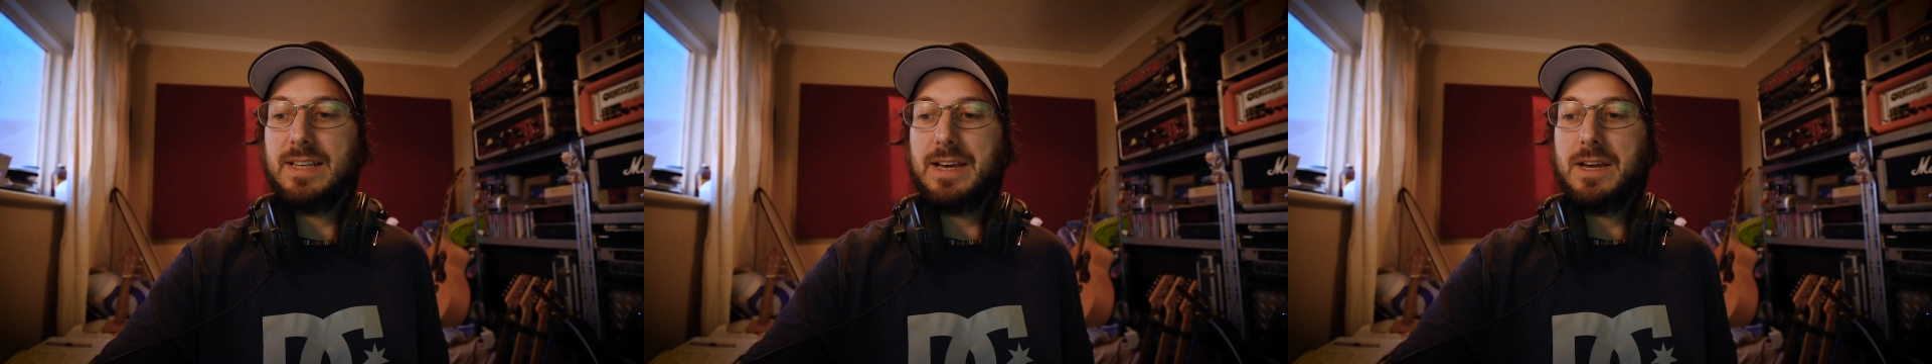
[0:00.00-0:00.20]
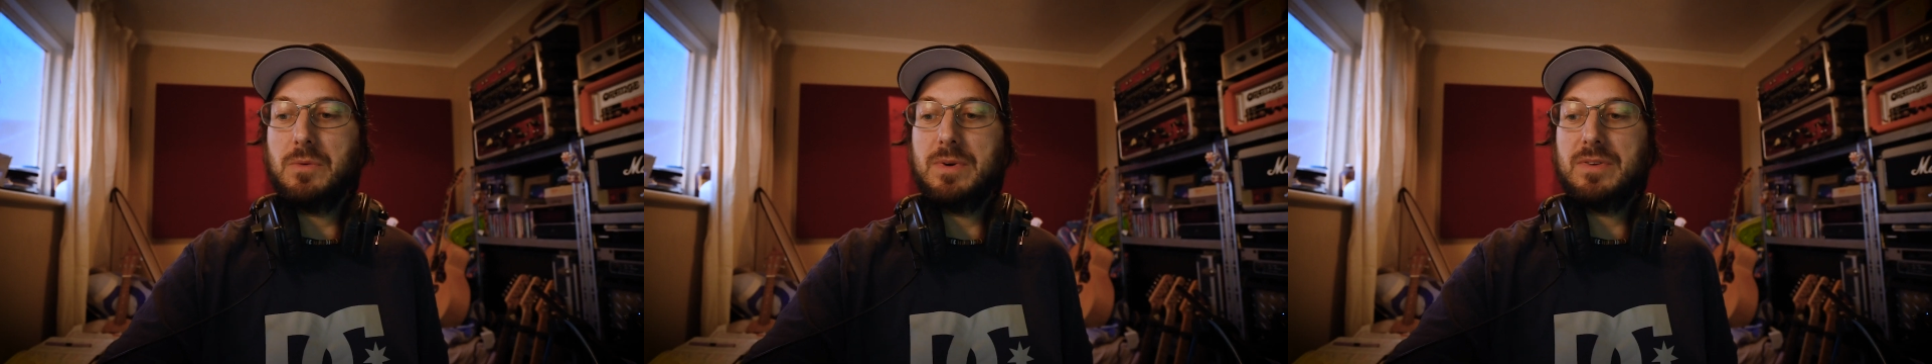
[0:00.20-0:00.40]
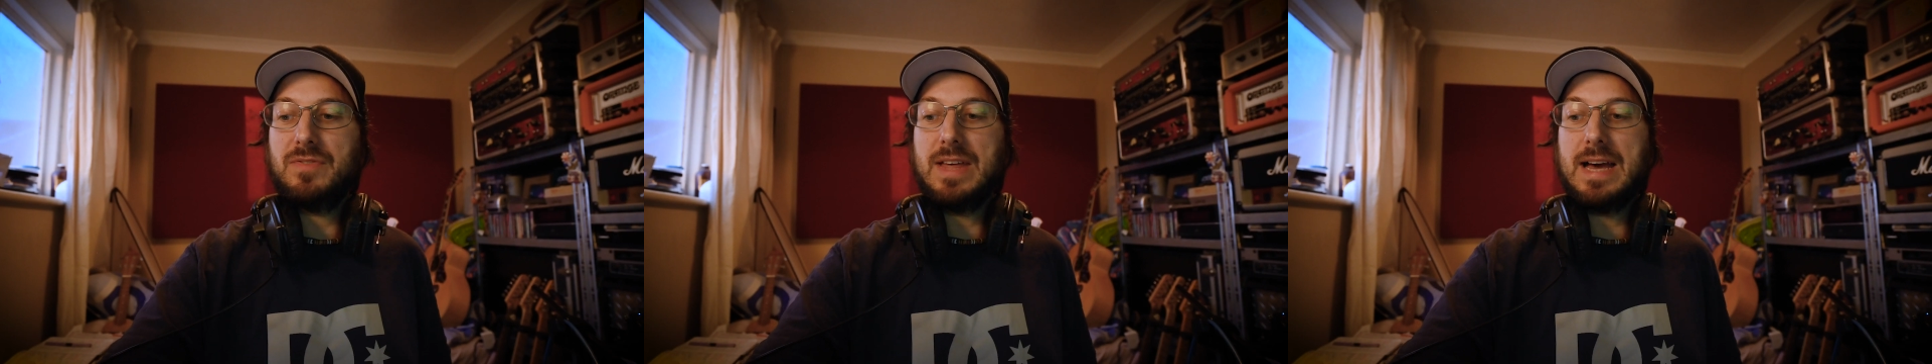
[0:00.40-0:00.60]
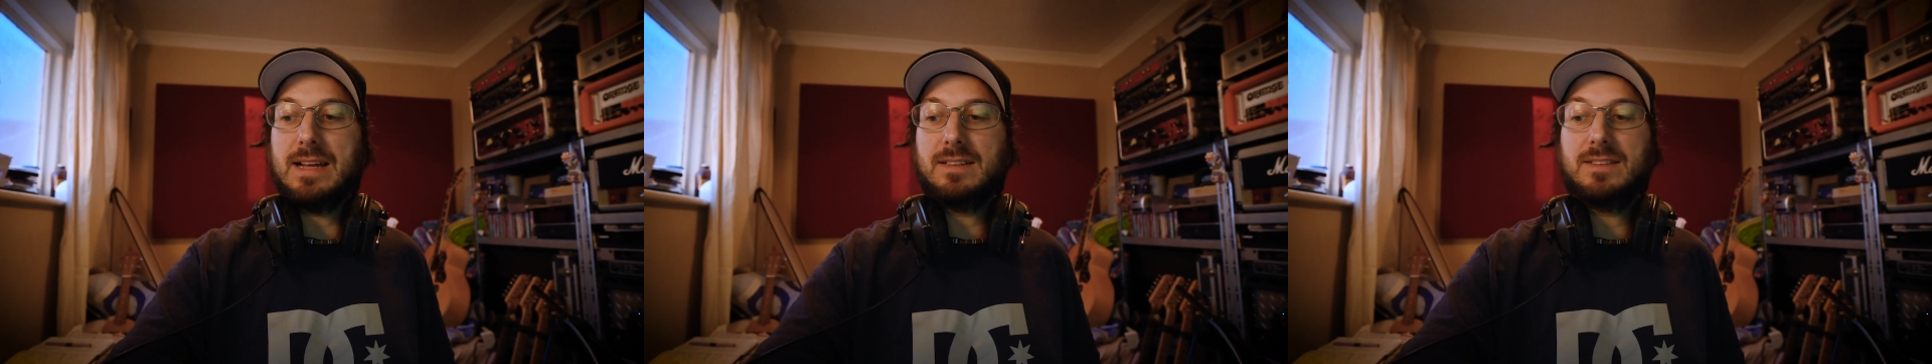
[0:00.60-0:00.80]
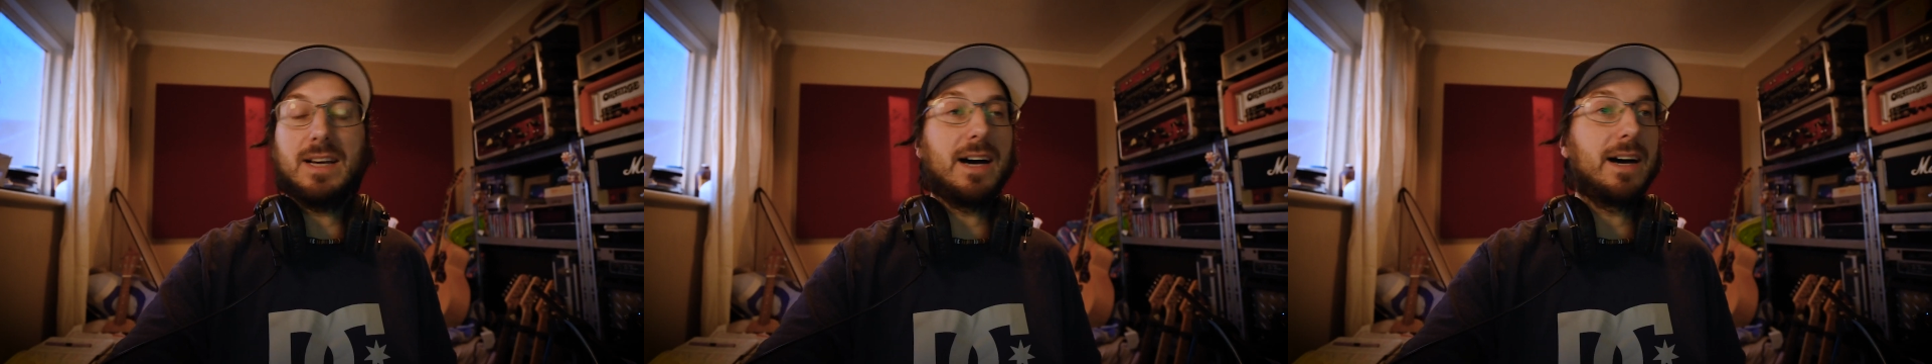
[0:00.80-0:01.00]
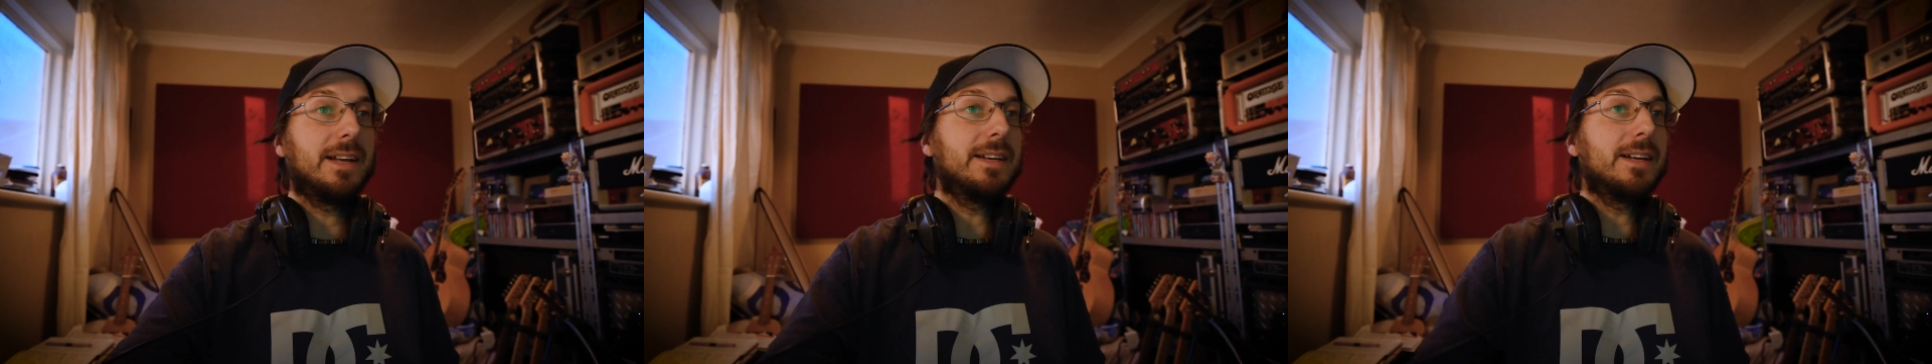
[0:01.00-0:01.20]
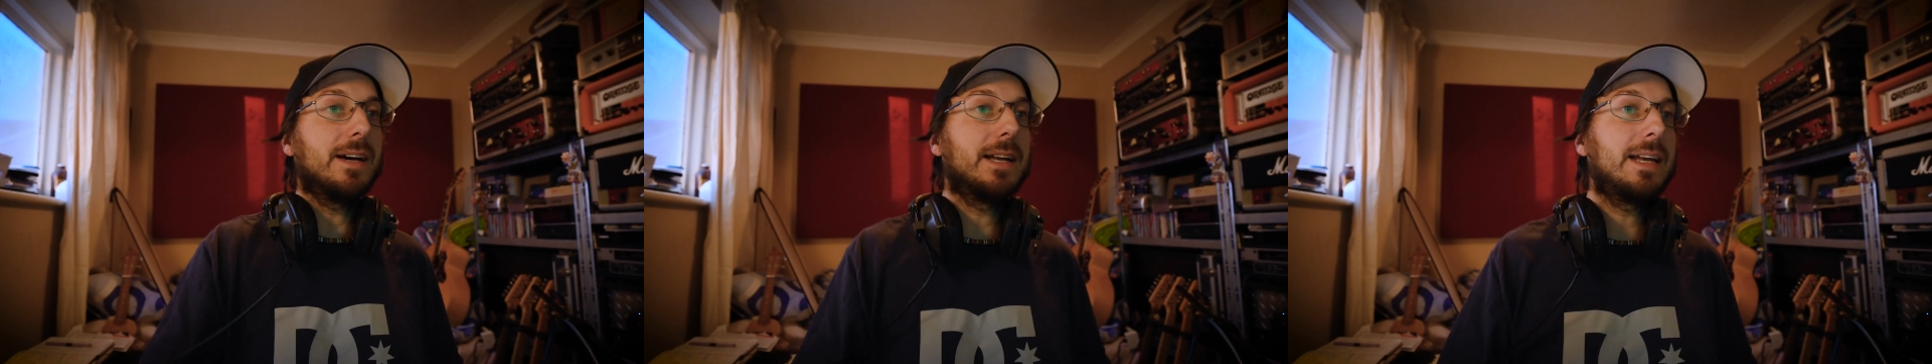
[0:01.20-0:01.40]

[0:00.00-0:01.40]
So with that done,